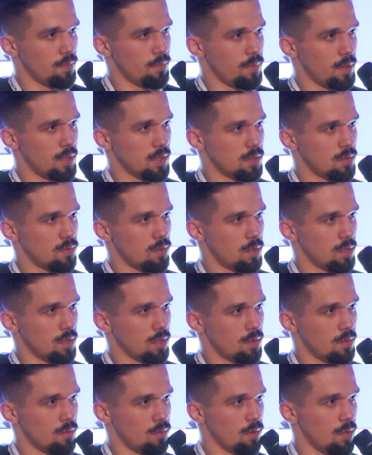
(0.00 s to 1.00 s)
password
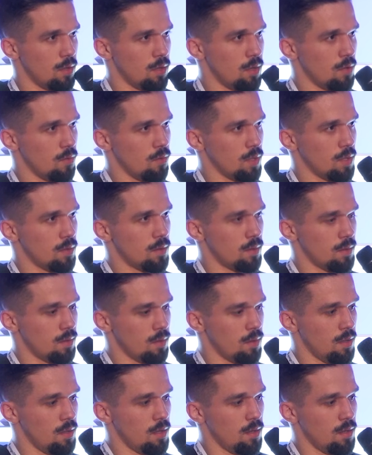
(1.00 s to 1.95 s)
with,